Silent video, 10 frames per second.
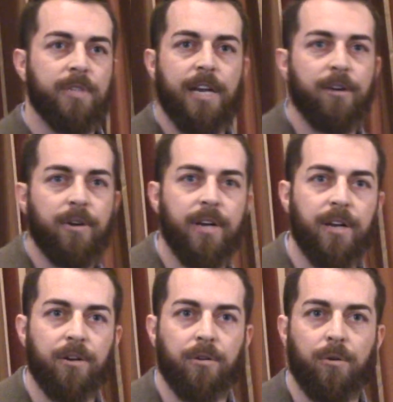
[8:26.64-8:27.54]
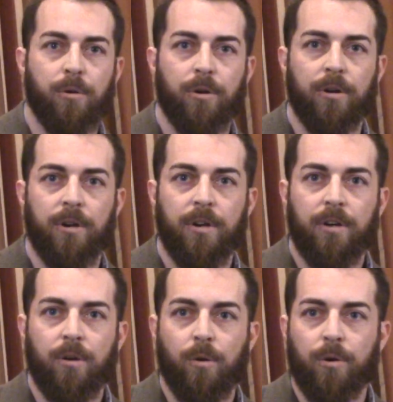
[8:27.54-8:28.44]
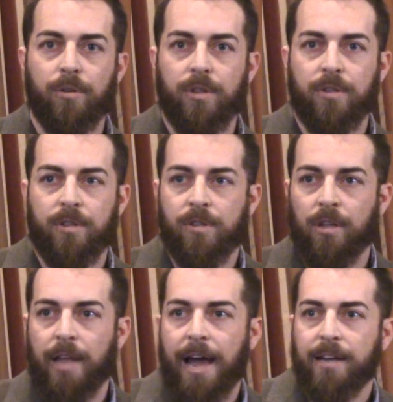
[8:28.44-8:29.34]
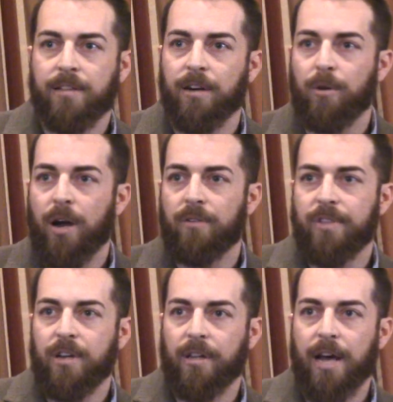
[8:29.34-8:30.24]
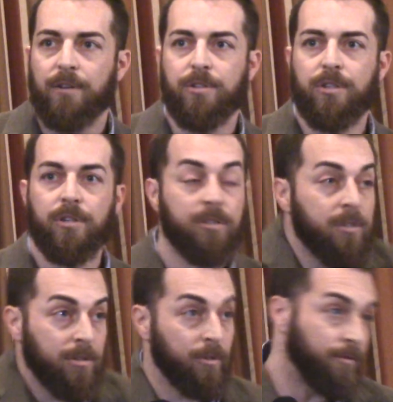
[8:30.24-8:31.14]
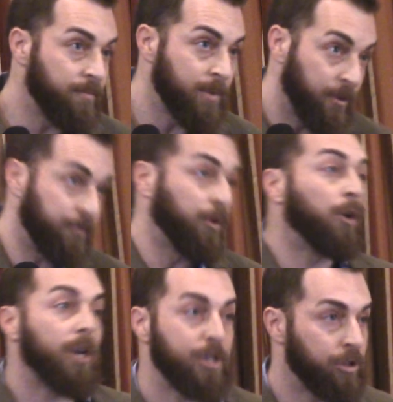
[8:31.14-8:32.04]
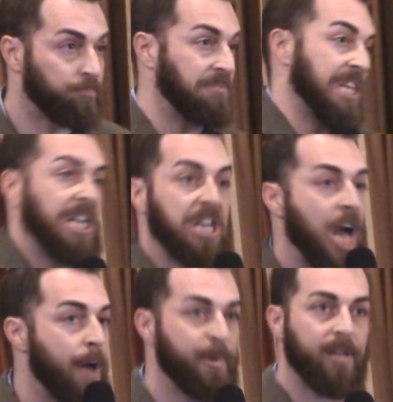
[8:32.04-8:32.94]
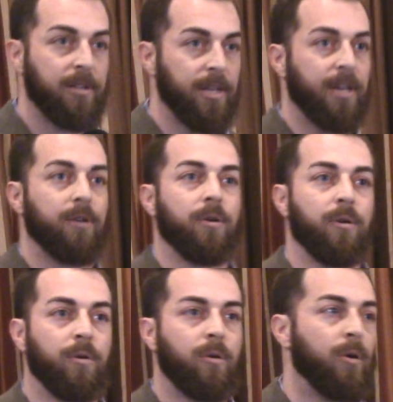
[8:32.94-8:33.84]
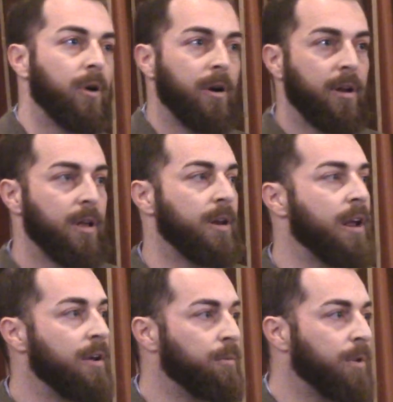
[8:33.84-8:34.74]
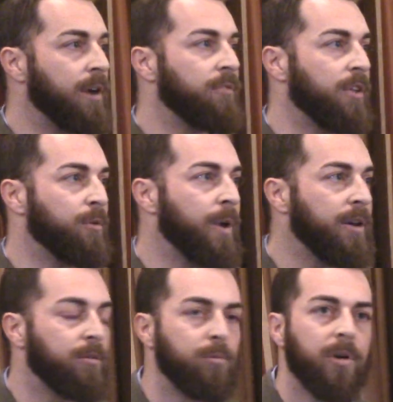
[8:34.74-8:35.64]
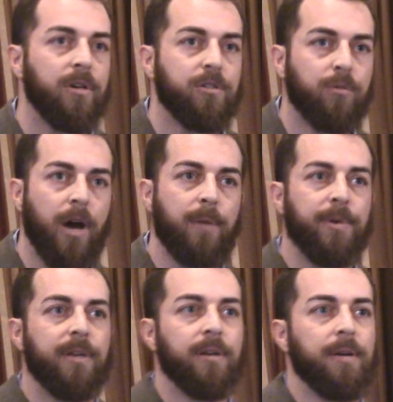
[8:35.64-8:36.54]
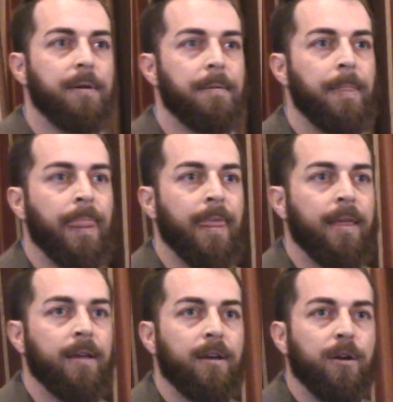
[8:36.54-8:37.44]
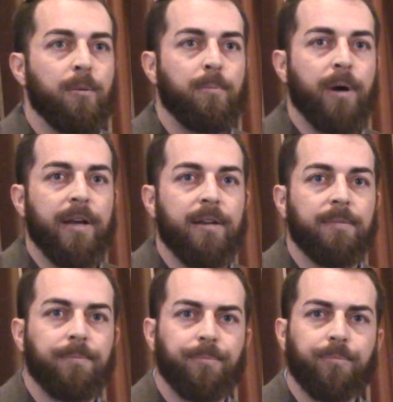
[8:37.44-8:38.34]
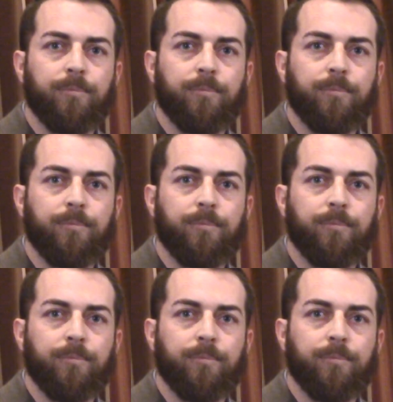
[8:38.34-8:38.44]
tyranny or the lack thereof that allows you to flourish economically or in whatever other way you want to describe it. But